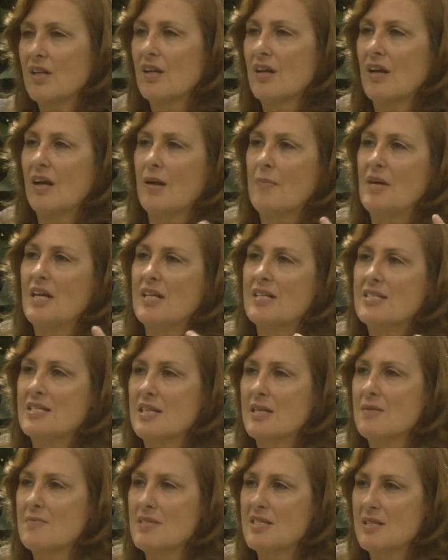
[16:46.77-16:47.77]
I mean, it
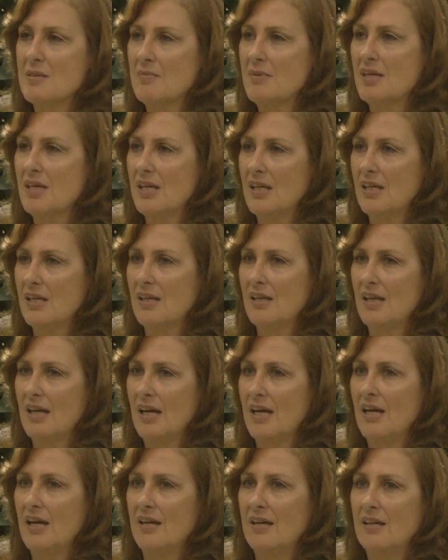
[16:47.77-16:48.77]
seems to me
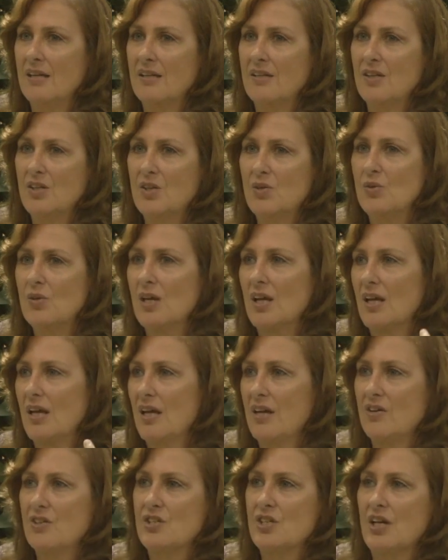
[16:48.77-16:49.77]
that you get
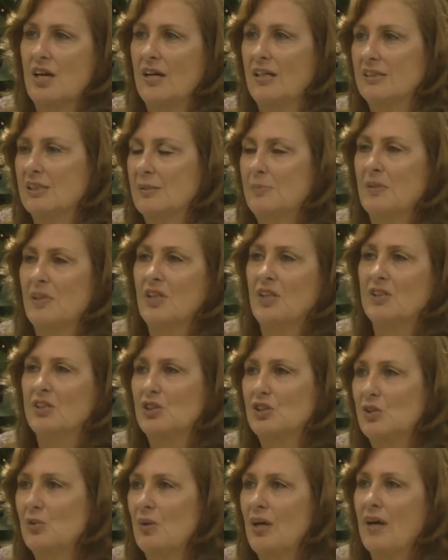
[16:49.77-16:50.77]
energized because
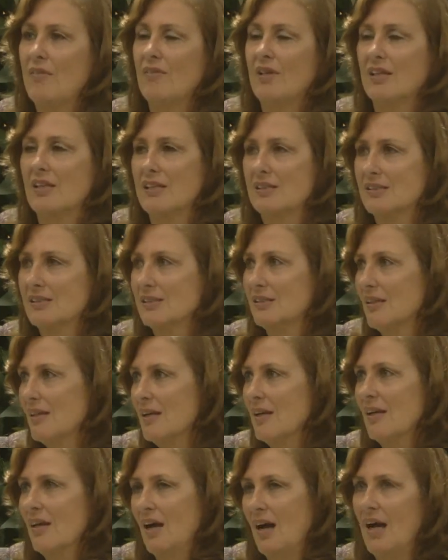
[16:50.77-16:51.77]
you have like this.
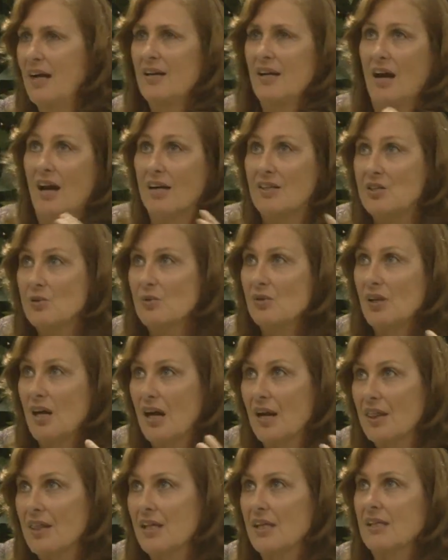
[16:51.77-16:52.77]
I do a lot
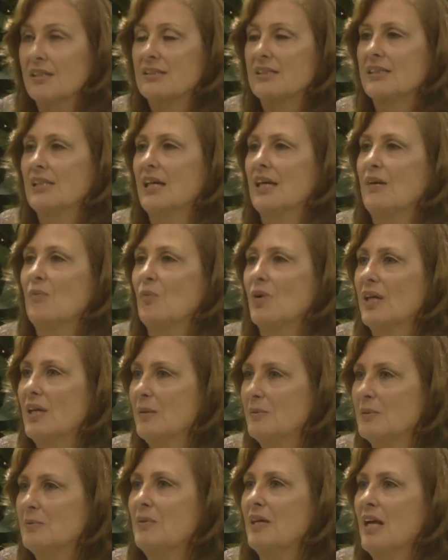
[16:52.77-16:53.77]
of things, and what
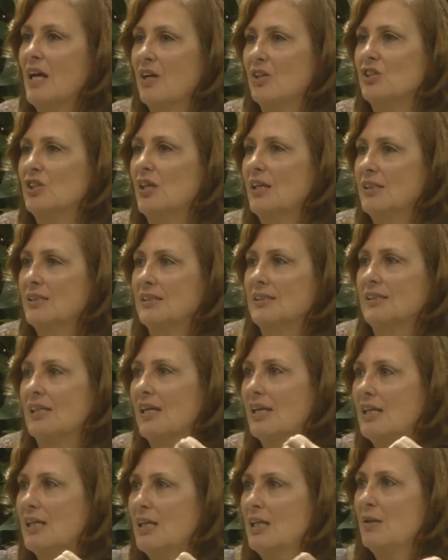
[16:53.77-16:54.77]
keeps me energized is that I
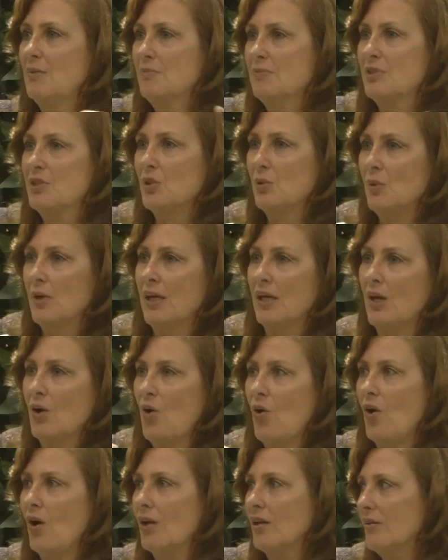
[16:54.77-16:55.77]
keep doing
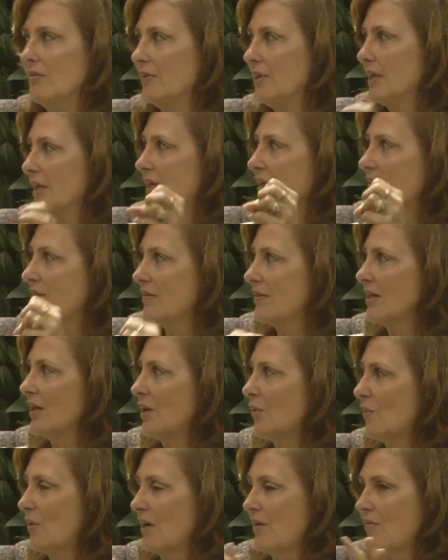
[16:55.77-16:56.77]
all of it, and you know,
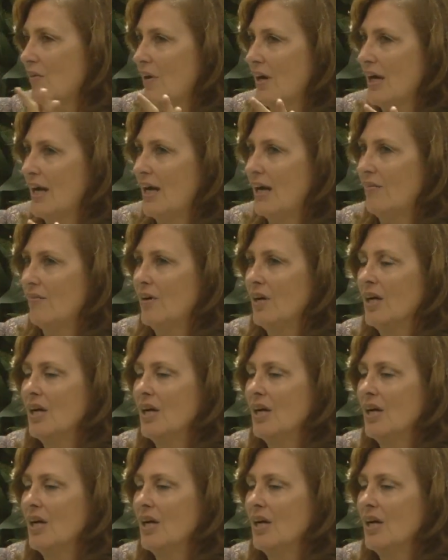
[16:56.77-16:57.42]
whenever I have.